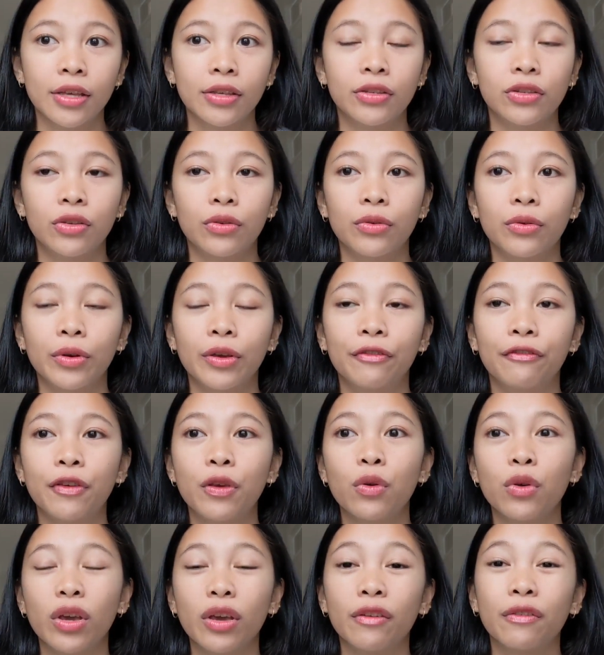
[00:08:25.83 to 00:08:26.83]
So if
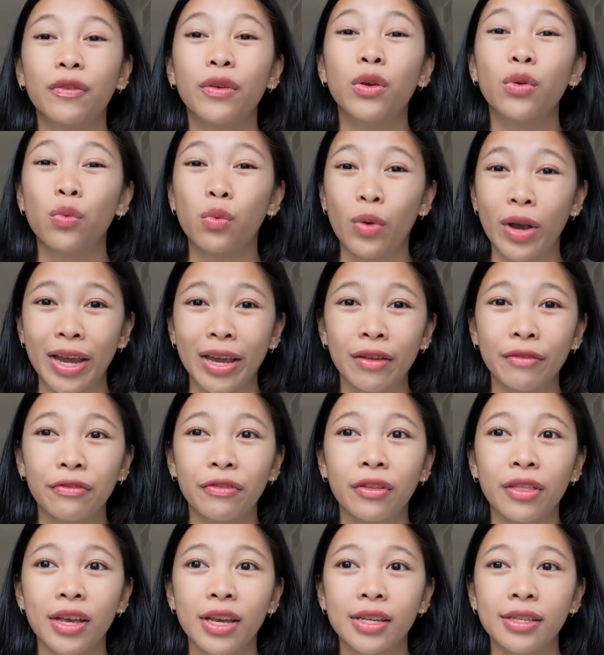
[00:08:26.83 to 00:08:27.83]
you if you wait
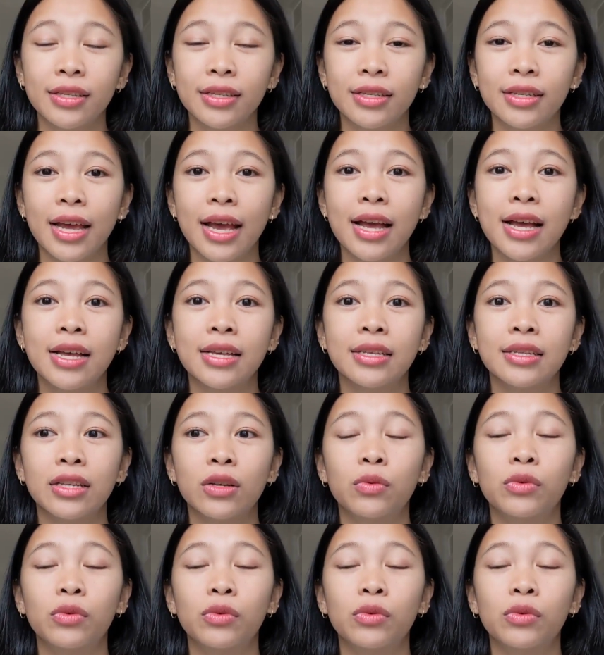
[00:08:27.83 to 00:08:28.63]
for that test,